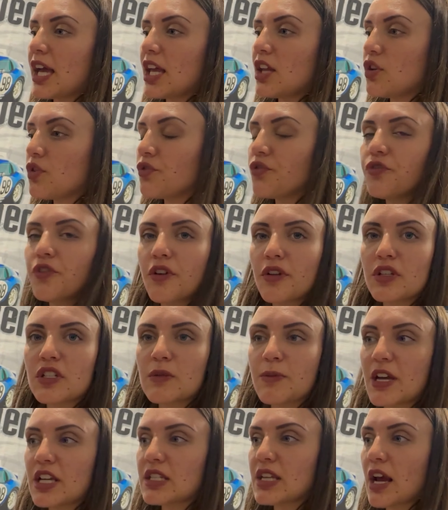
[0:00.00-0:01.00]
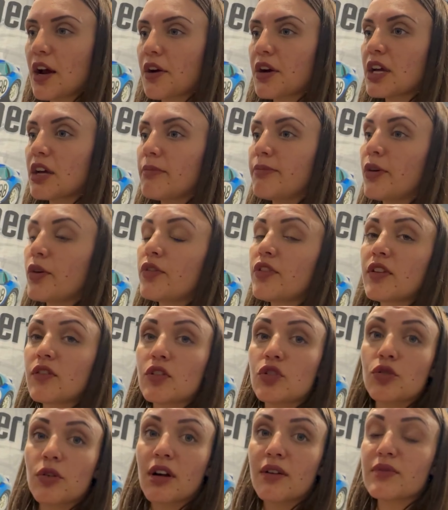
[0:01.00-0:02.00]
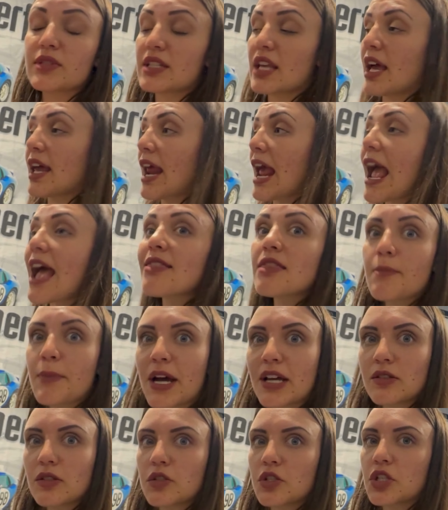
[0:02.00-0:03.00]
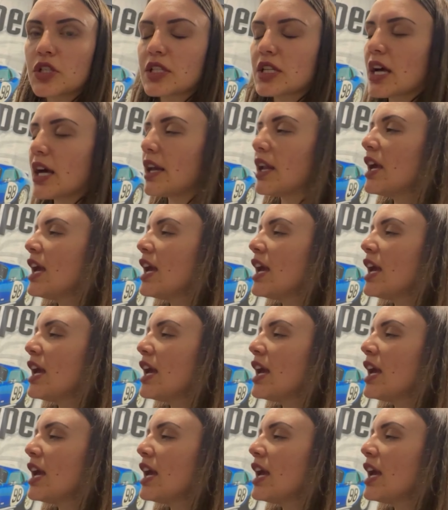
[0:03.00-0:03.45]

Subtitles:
in your foot space area, both in the driver's side and the passenger side.